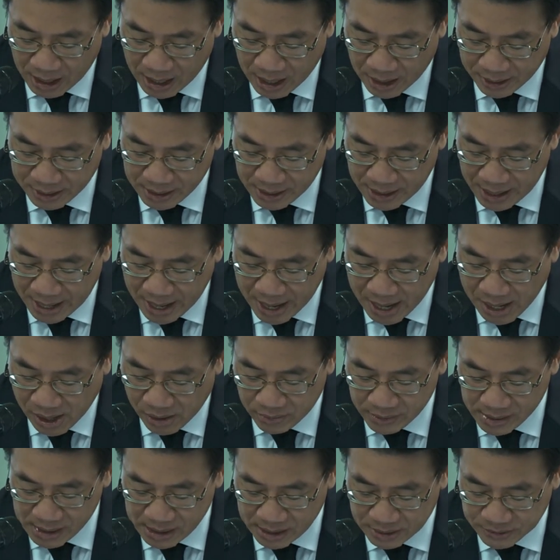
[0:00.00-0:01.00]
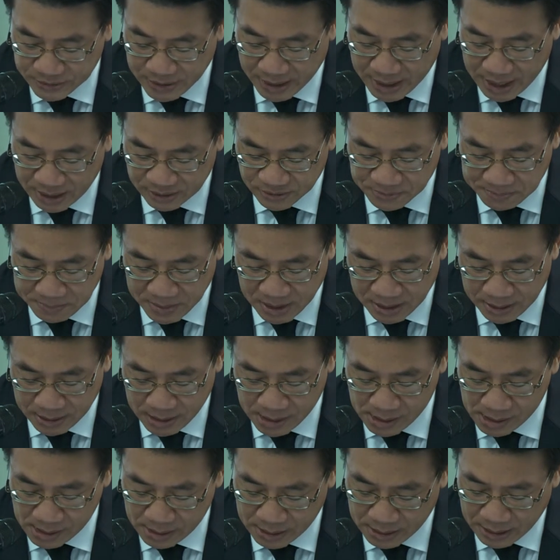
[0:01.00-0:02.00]
the areas that has
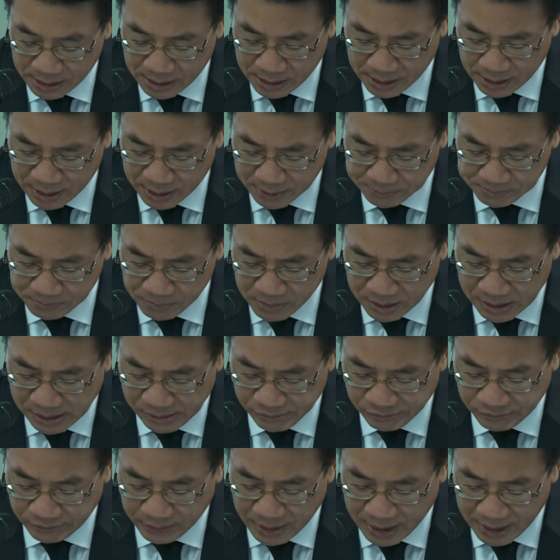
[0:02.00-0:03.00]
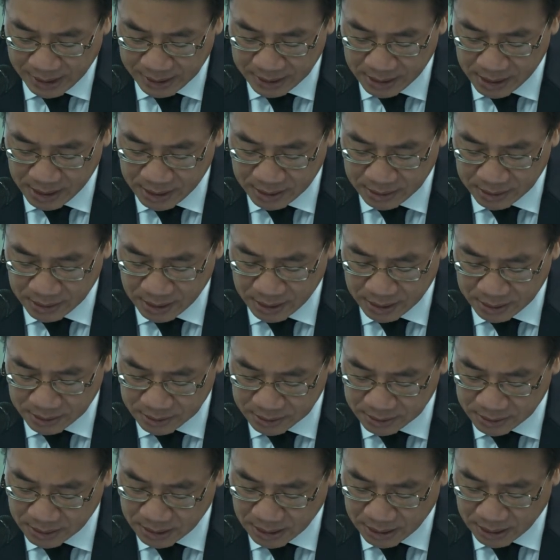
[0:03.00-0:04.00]
been defined
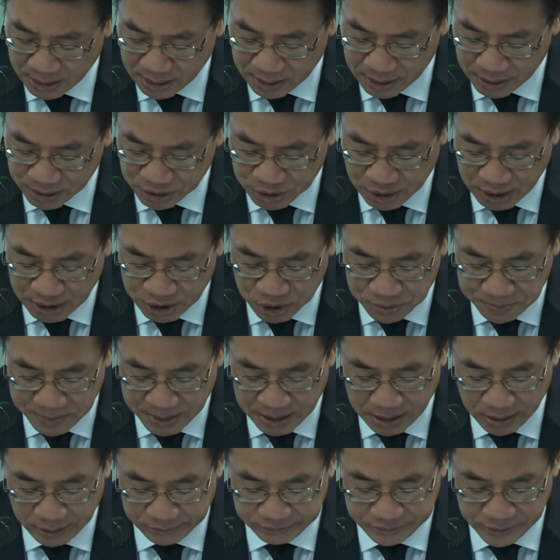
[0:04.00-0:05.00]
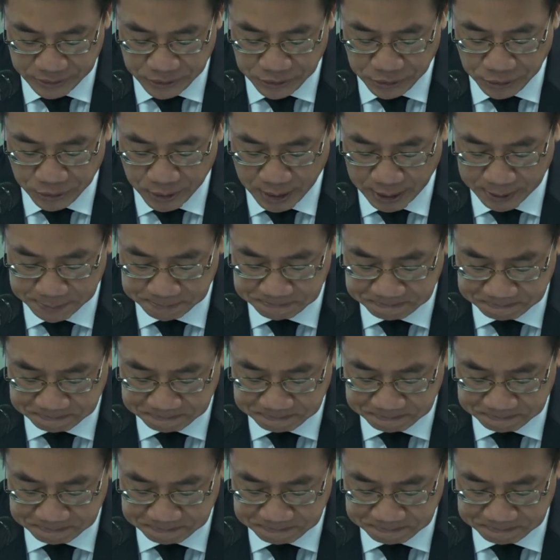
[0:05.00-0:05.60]
in the judgment of the court.